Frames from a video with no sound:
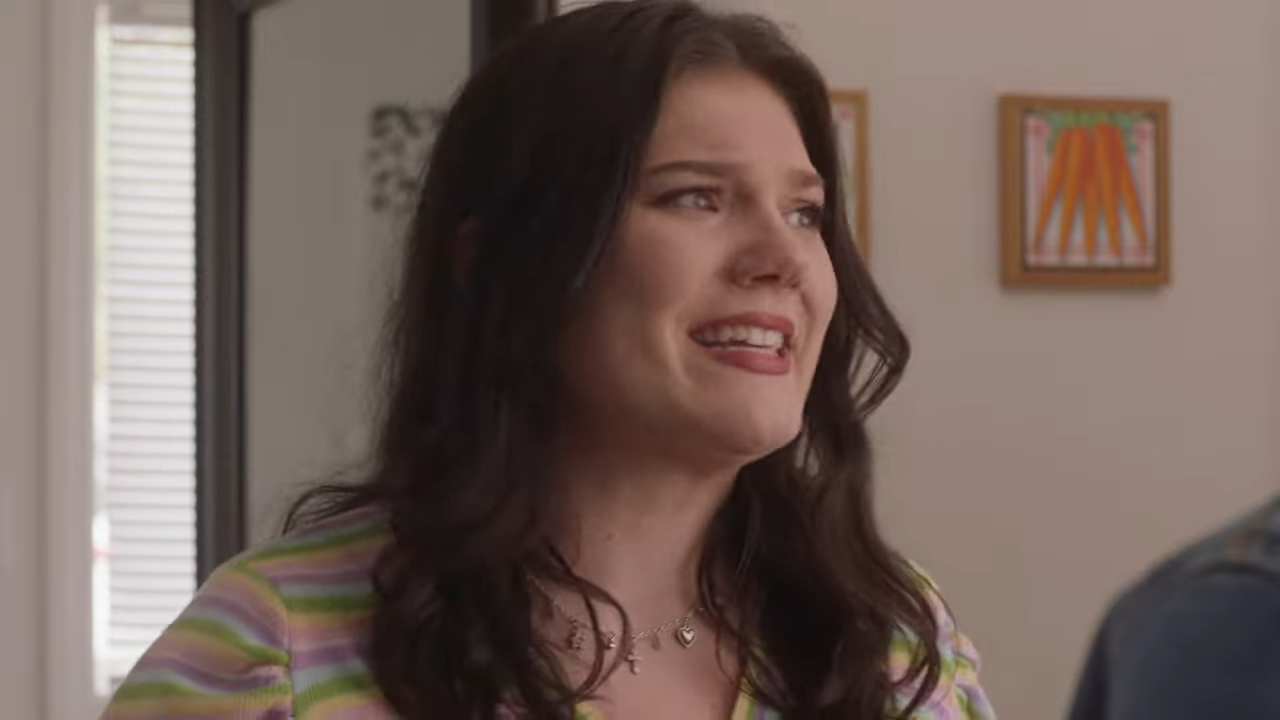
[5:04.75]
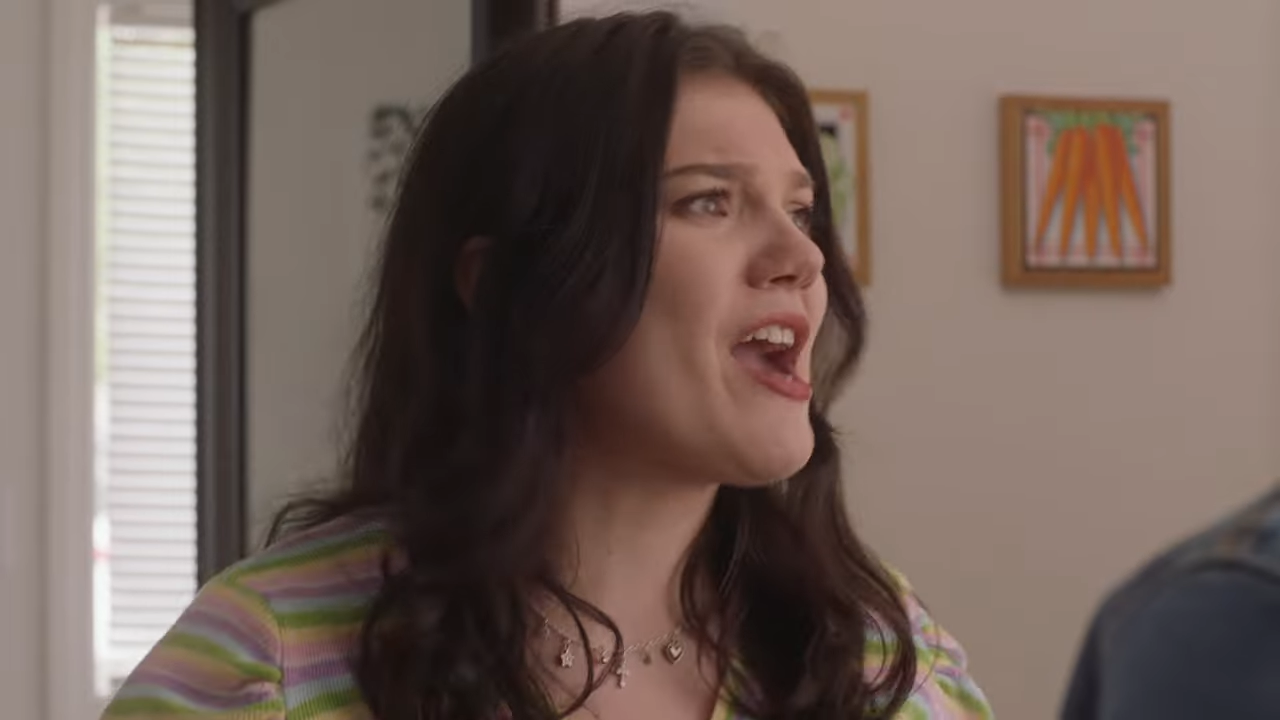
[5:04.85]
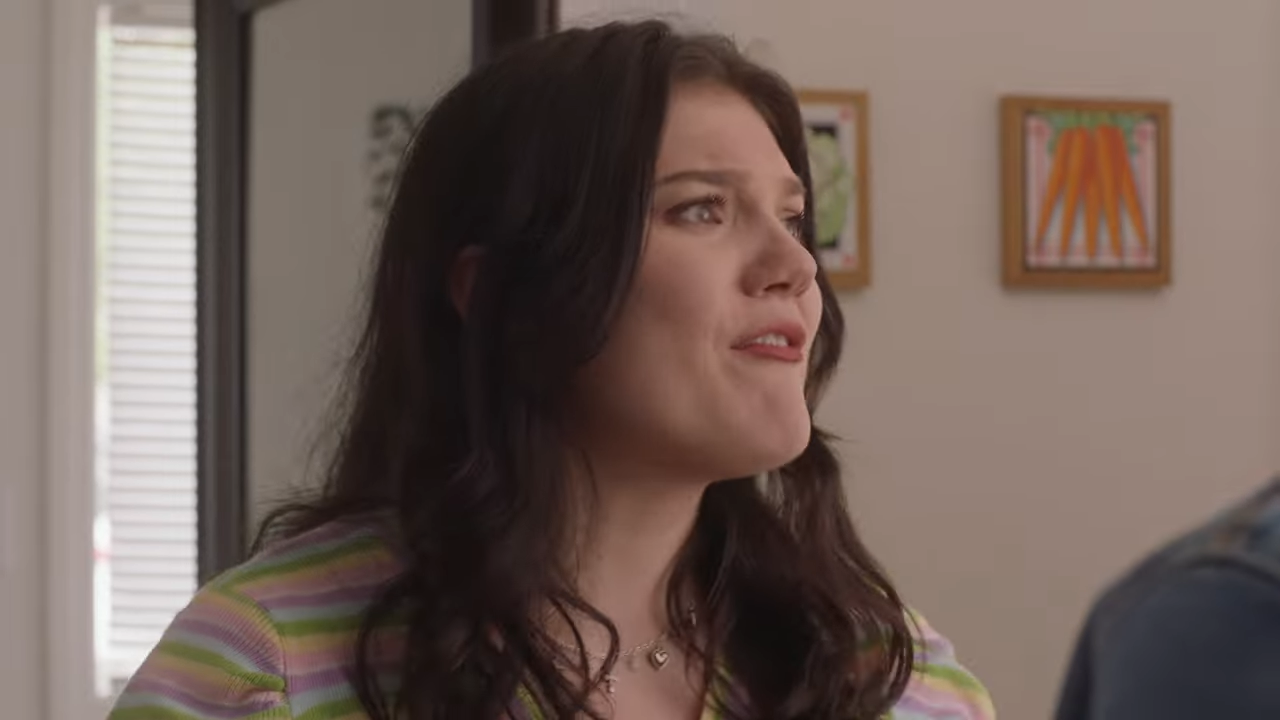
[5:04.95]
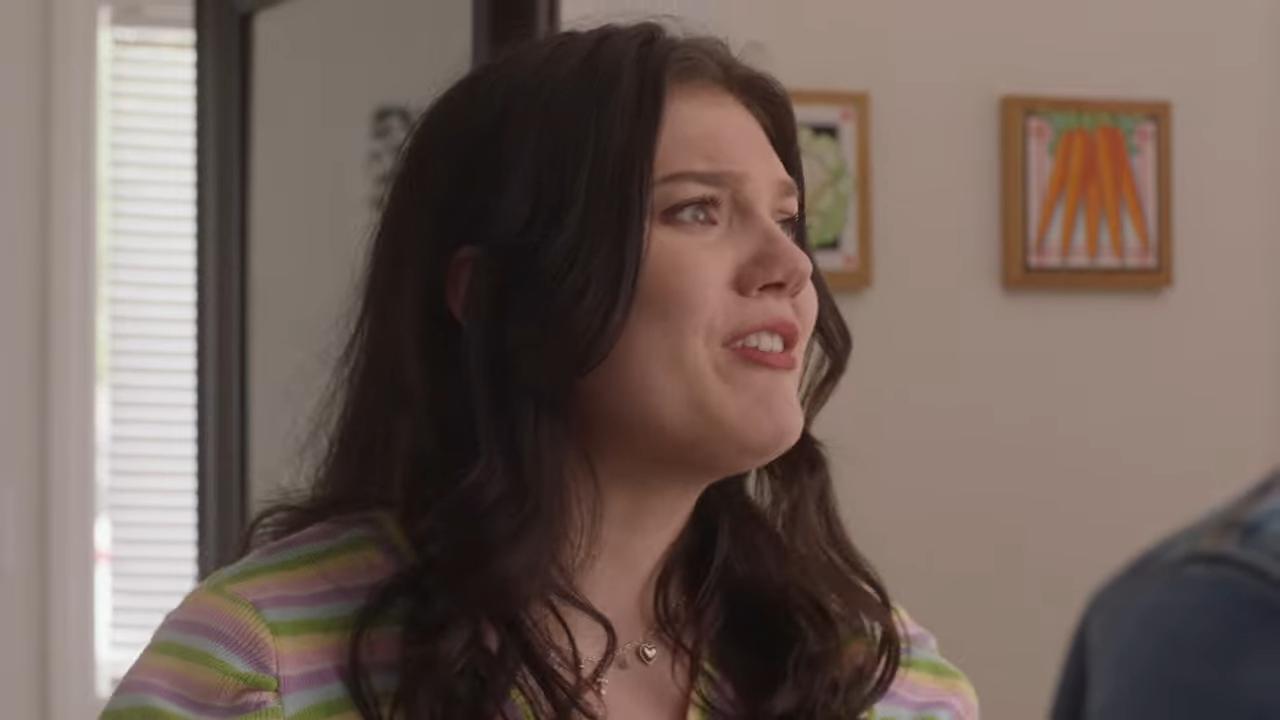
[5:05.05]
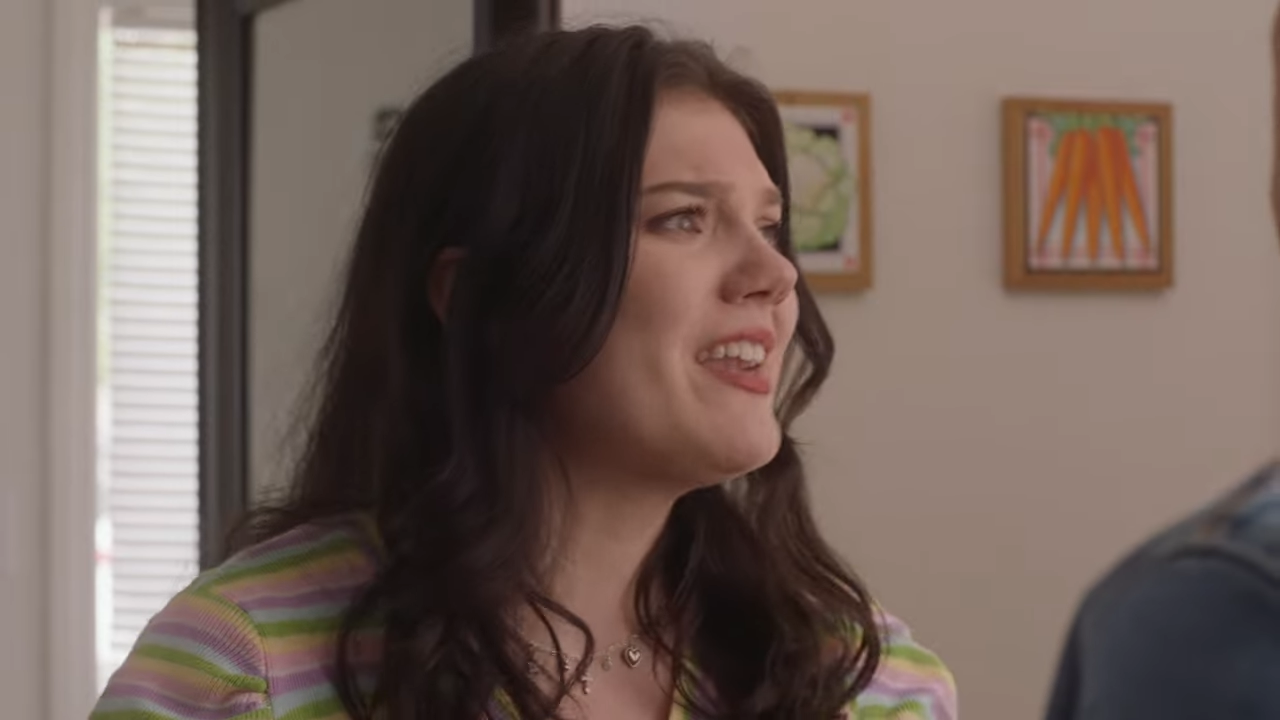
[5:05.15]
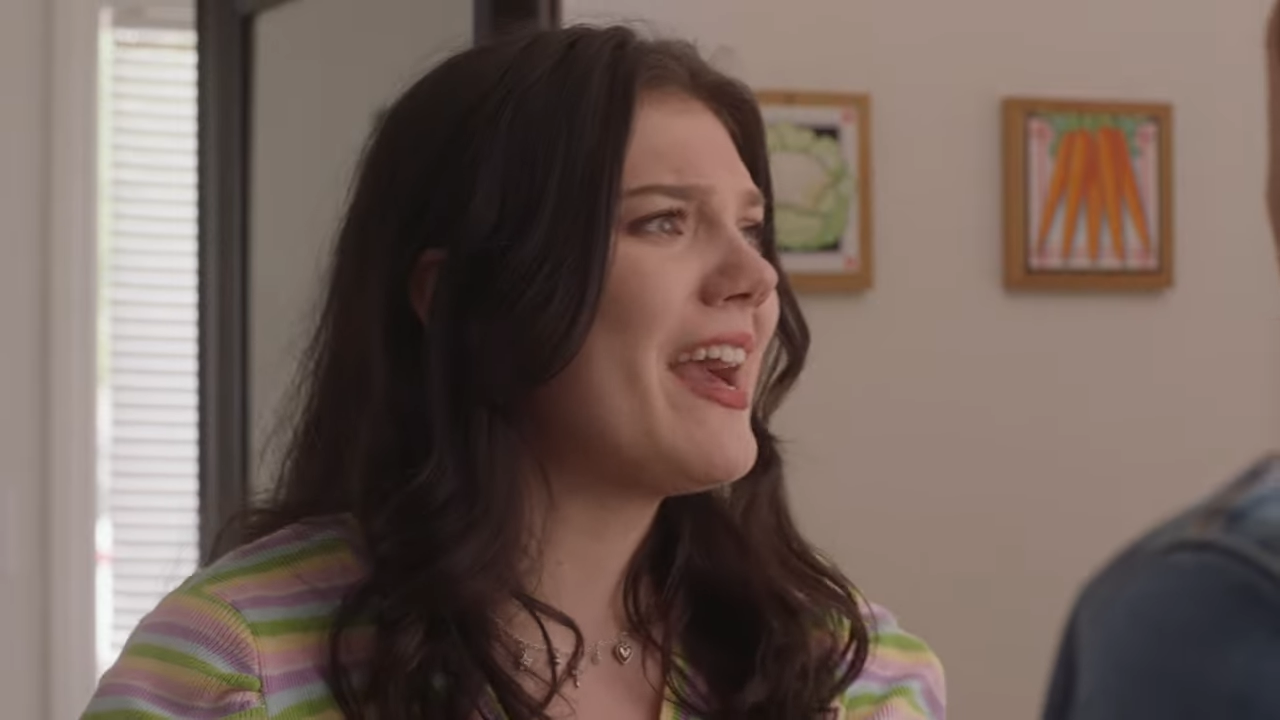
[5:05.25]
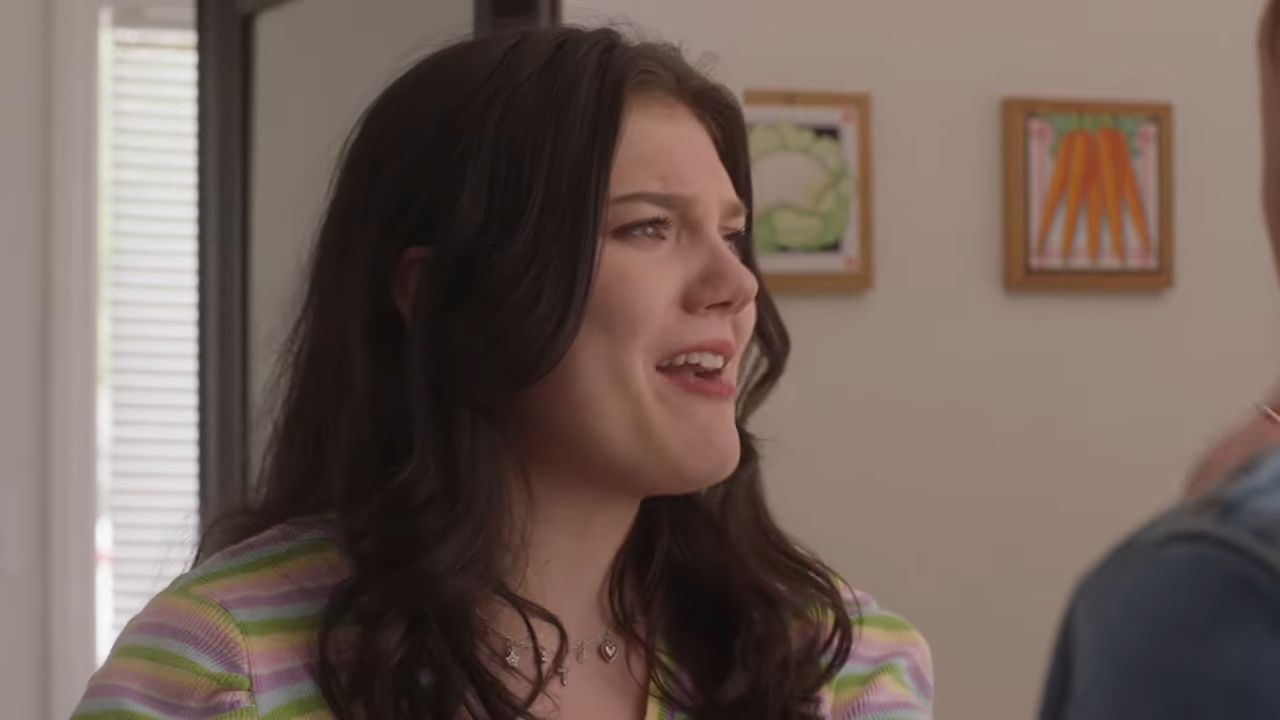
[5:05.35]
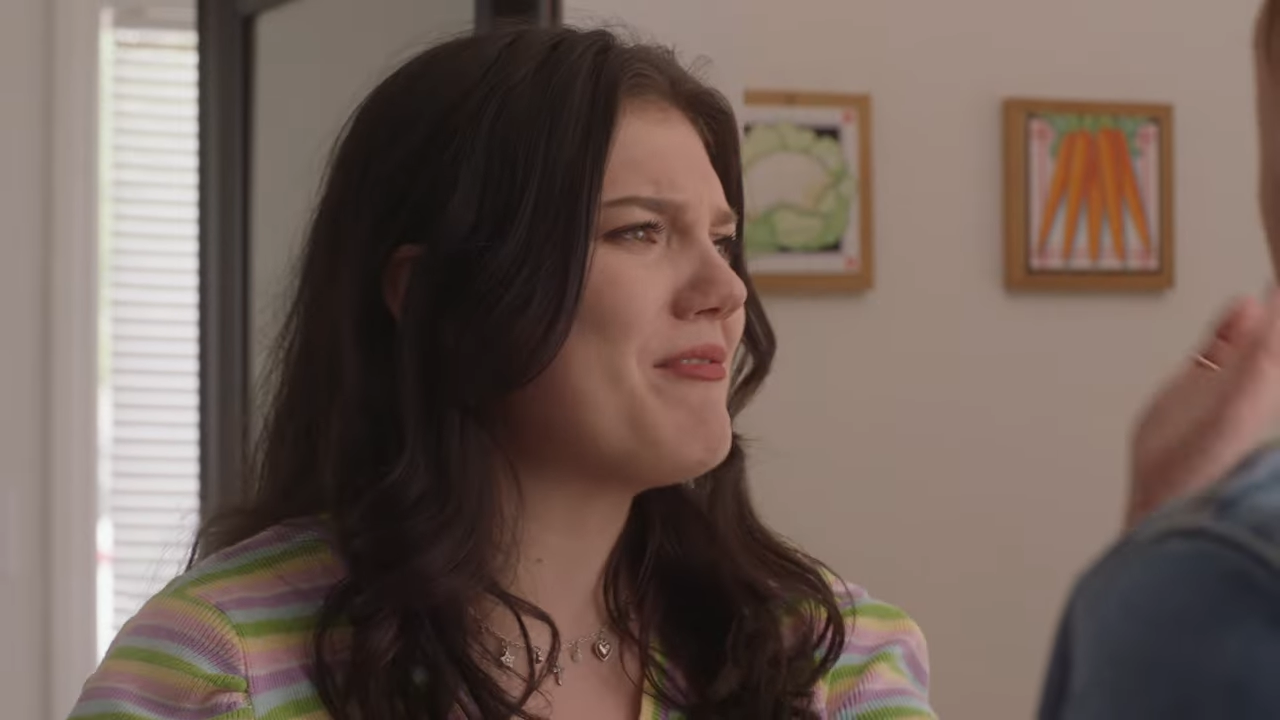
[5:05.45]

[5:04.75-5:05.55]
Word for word: Kevin and I